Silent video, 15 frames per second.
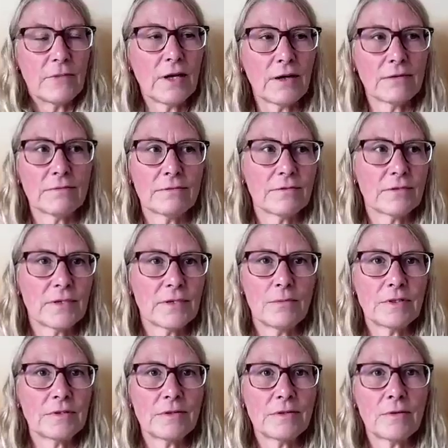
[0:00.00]
yeah,
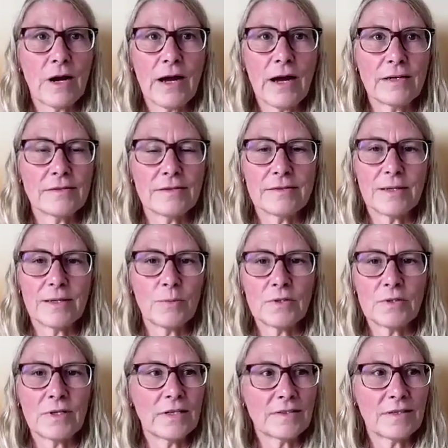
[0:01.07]
someone cries and
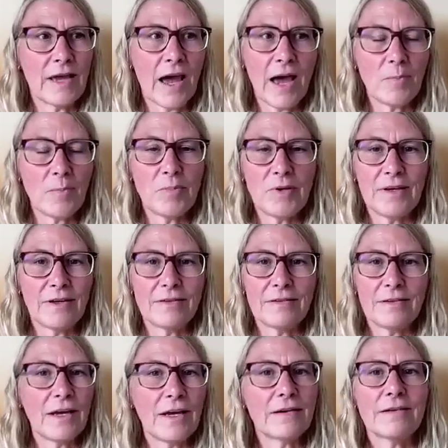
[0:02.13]
someone gets happy,
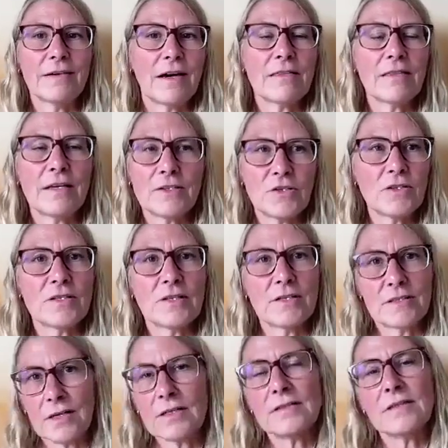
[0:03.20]
and yeah, I think she
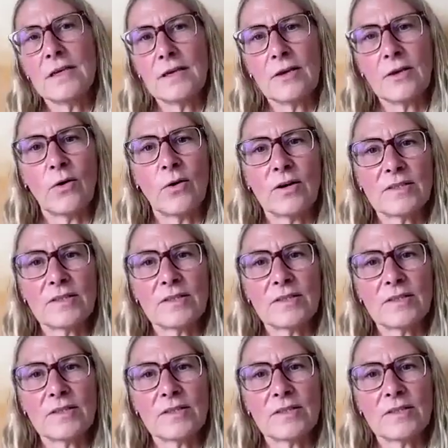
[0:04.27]
says, "I see you."